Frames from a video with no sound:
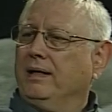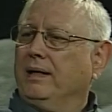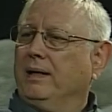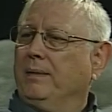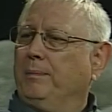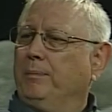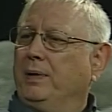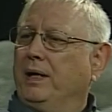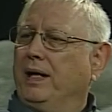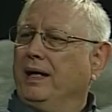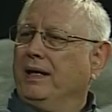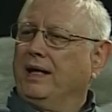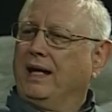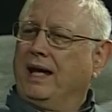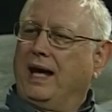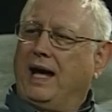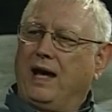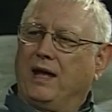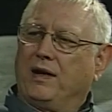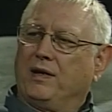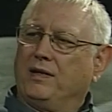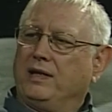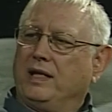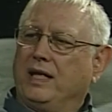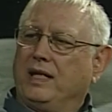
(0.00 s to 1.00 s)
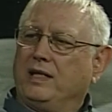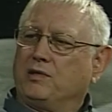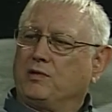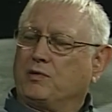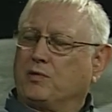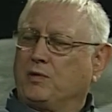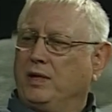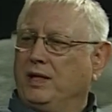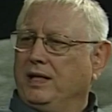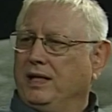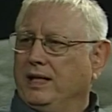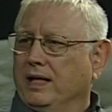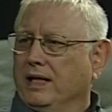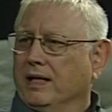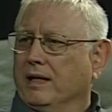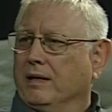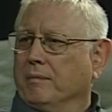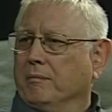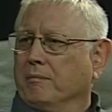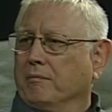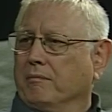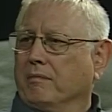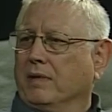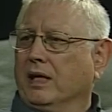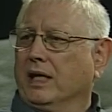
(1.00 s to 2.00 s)
But how did they treat
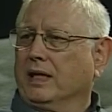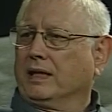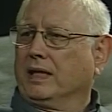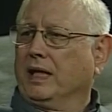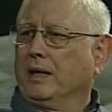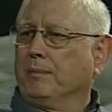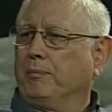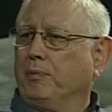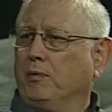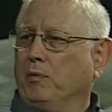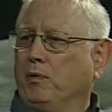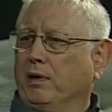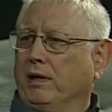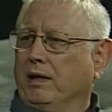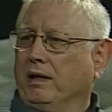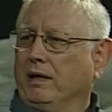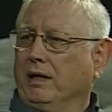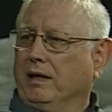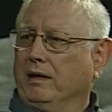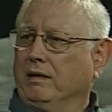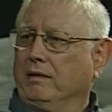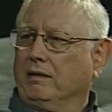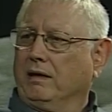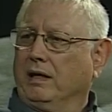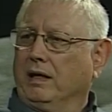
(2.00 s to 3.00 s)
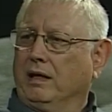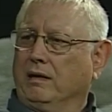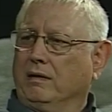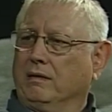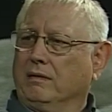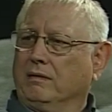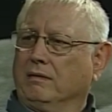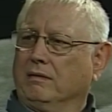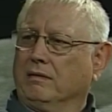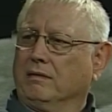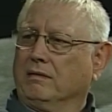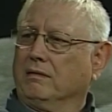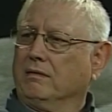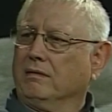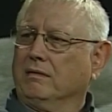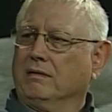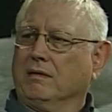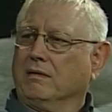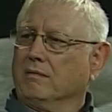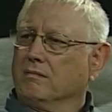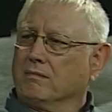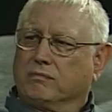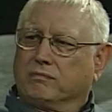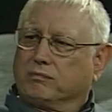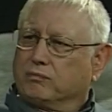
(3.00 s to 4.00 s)
him at that point, and
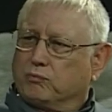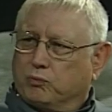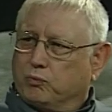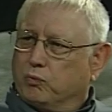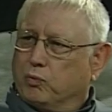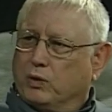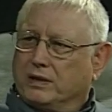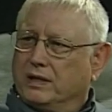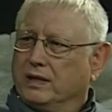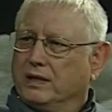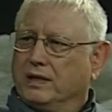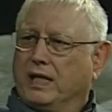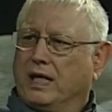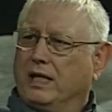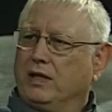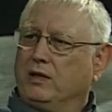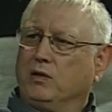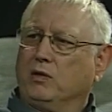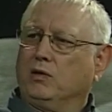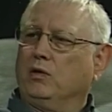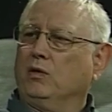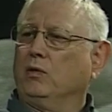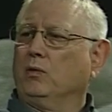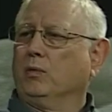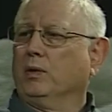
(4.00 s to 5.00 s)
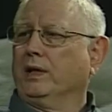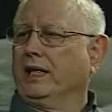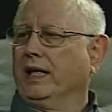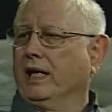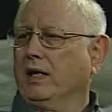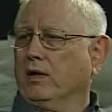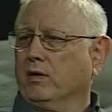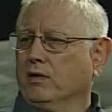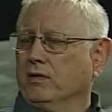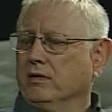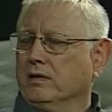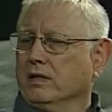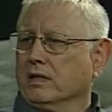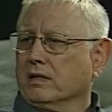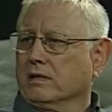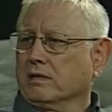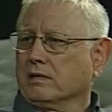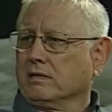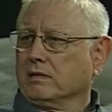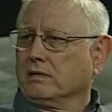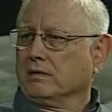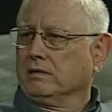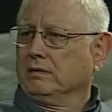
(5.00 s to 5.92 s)
what did they do when they heard this?